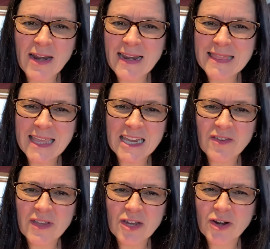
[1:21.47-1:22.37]
And at the end
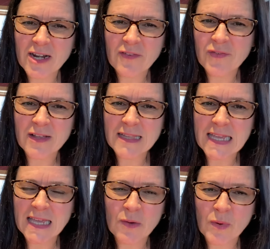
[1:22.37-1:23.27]
of it, you're going to feel
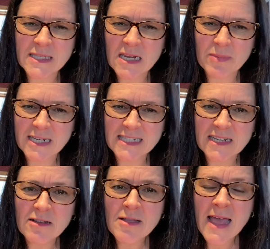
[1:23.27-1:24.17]
like it wasn't a big
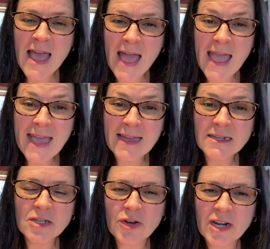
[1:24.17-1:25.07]
deal,
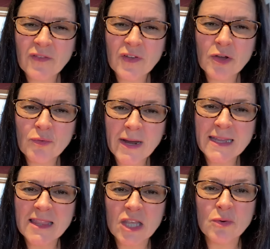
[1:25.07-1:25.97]
and you're going to feel
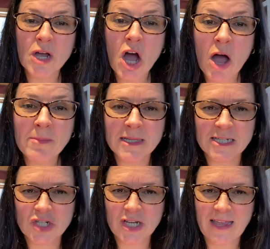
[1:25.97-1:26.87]
great that you
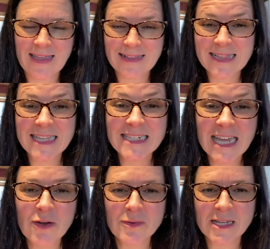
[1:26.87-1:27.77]
accomplished and cleaned
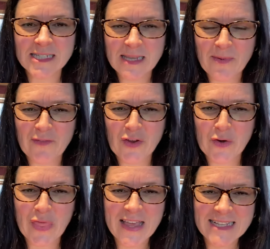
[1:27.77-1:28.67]
out some of your
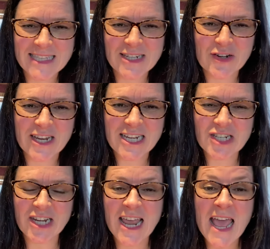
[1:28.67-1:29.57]
things in your
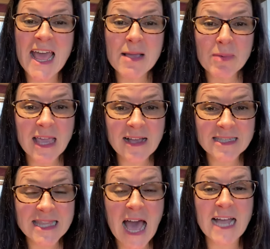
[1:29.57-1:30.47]
kitchen,
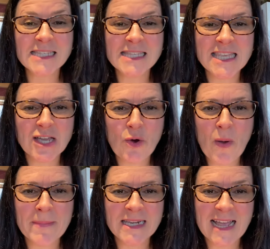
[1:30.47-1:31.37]
because that's the
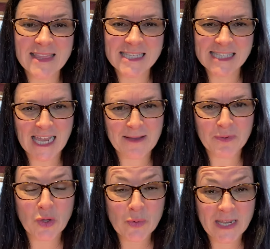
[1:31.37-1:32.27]
equipment and the setup
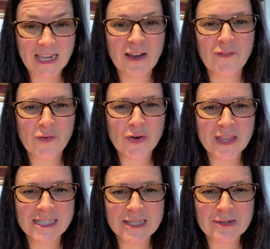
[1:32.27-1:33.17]
you need for
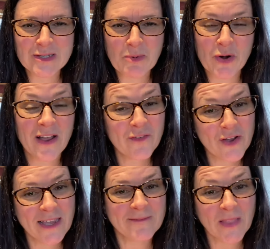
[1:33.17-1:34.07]
this new sport of
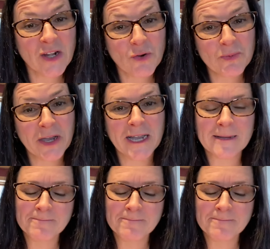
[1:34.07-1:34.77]
cooking and home cooking.